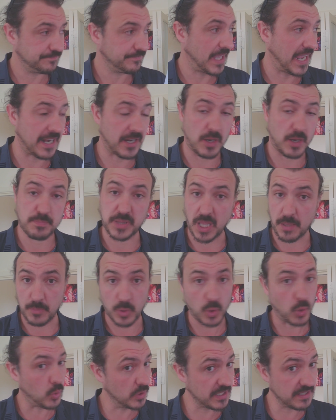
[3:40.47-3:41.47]
and I plumb
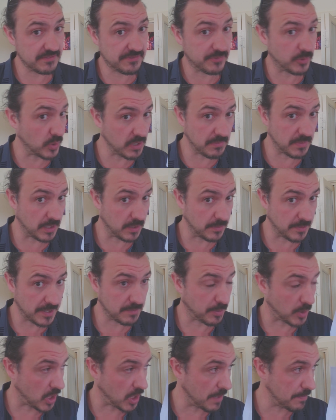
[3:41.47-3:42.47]
all in 40 millimetre
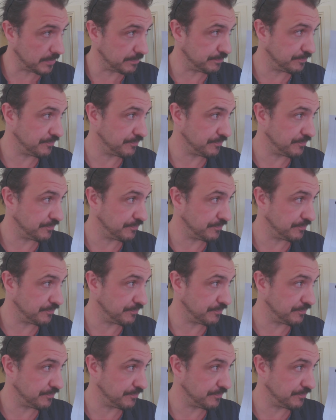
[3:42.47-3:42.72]
pipe,